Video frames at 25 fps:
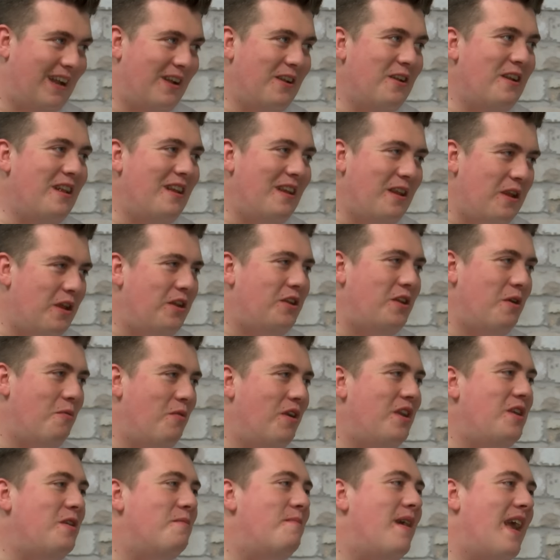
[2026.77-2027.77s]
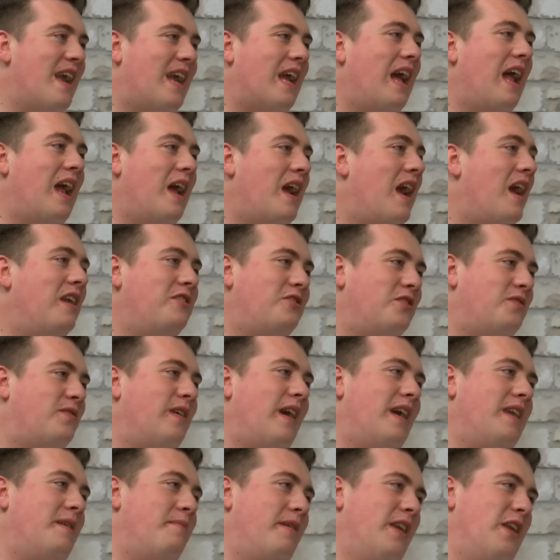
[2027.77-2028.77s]
What do you make? I just
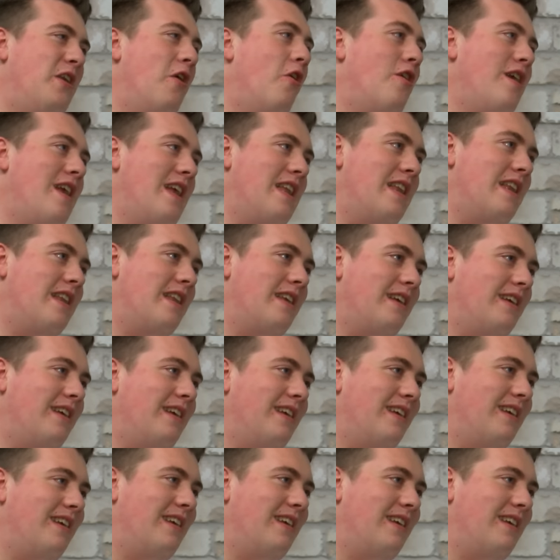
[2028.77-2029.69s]
find them annoying.